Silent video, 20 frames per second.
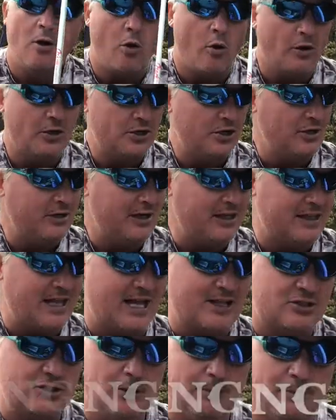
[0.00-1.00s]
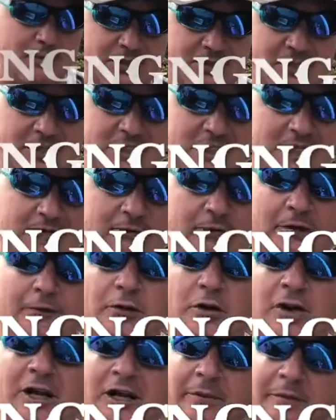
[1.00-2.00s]
Or do you need that super sensitive
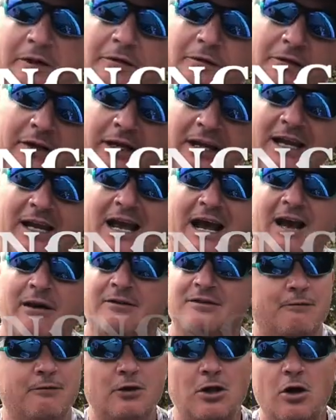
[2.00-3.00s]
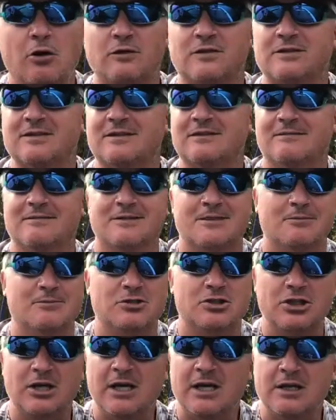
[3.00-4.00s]
if you're gonna be flinging out floats, some
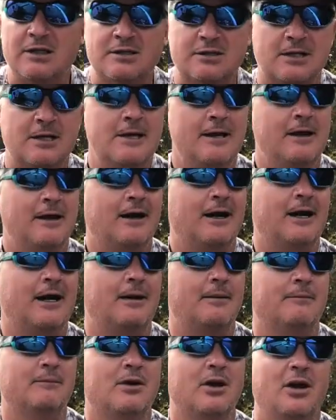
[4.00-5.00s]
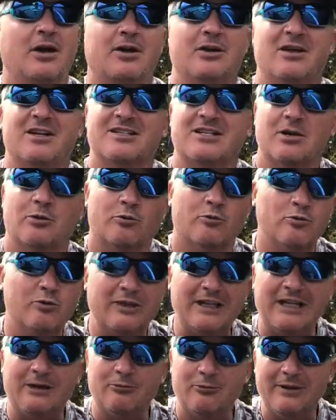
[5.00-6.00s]
jigs? Um, is it a
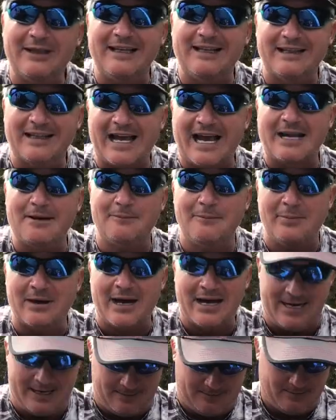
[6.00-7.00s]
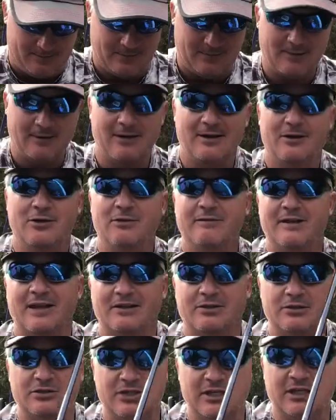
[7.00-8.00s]
really, really light bite? You've
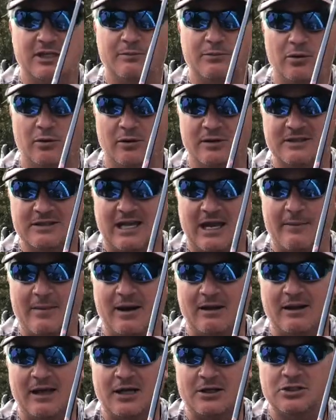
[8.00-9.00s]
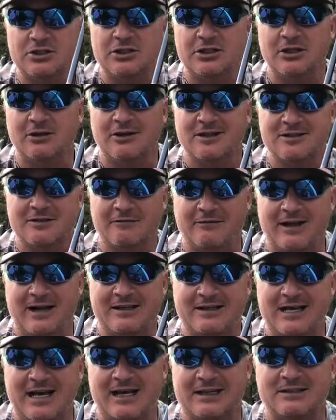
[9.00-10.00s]
got the jigging pole. This came out last year. It's a
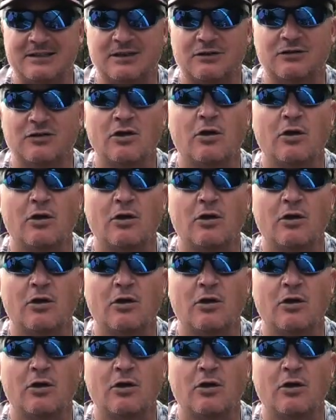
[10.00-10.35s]
fantastic.